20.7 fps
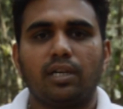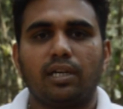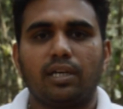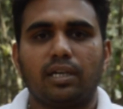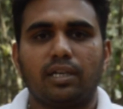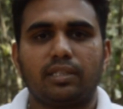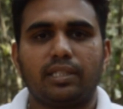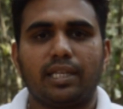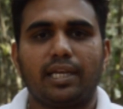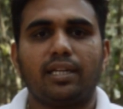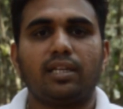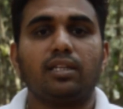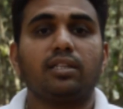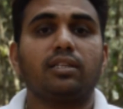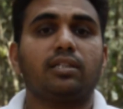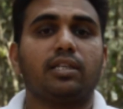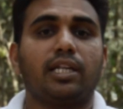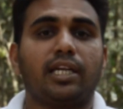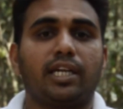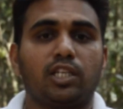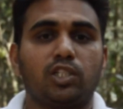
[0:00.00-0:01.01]
then
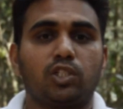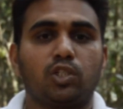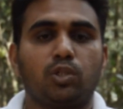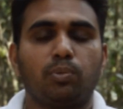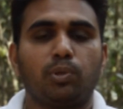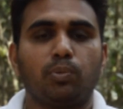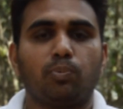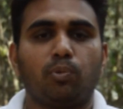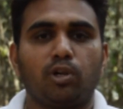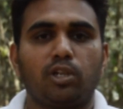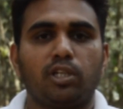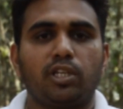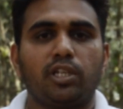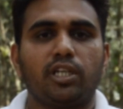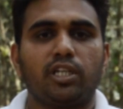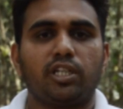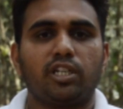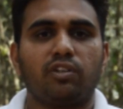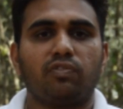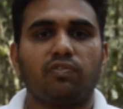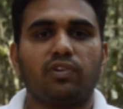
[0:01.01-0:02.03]
that has to be
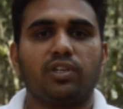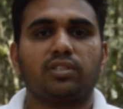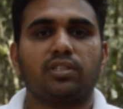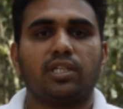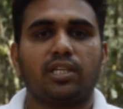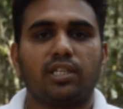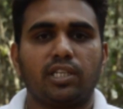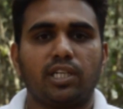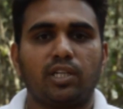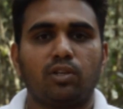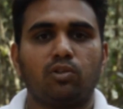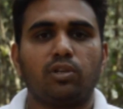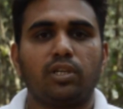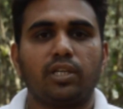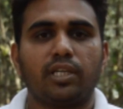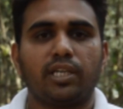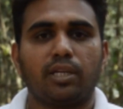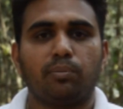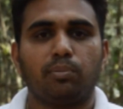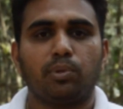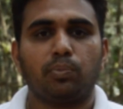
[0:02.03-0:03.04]
pollinated first and then only
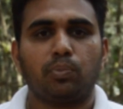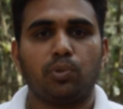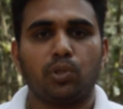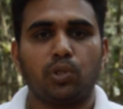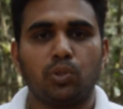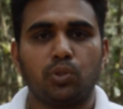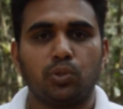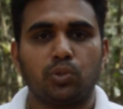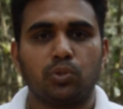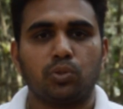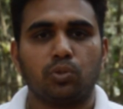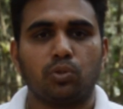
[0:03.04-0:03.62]
can be produced.